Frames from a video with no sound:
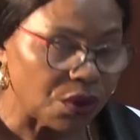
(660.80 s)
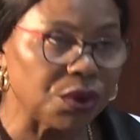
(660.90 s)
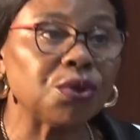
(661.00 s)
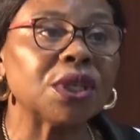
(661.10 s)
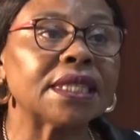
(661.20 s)

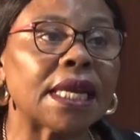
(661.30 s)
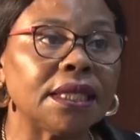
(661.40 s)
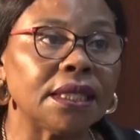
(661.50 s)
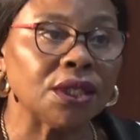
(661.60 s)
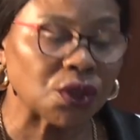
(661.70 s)
which were
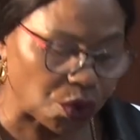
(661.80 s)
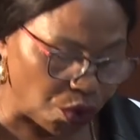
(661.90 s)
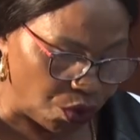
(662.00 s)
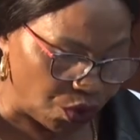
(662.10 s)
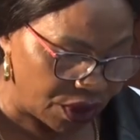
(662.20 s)
studied in
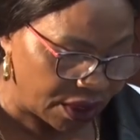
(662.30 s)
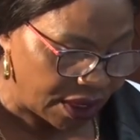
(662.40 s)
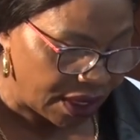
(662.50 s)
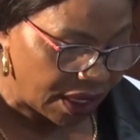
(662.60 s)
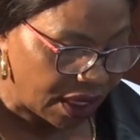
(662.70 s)

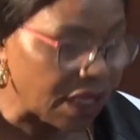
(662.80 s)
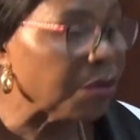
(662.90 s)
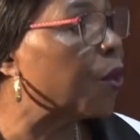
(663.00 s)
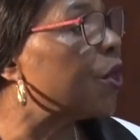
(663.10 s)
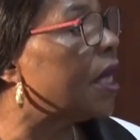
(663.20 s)
schools
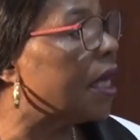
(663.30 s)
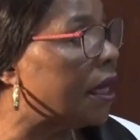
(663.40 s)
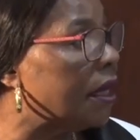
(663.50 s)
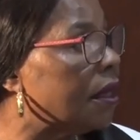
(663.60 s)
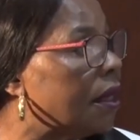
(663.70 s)
in both
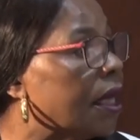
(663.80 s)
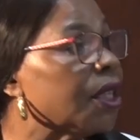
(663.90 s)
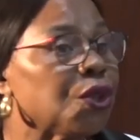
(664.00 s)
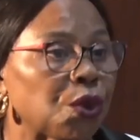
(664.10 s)
English and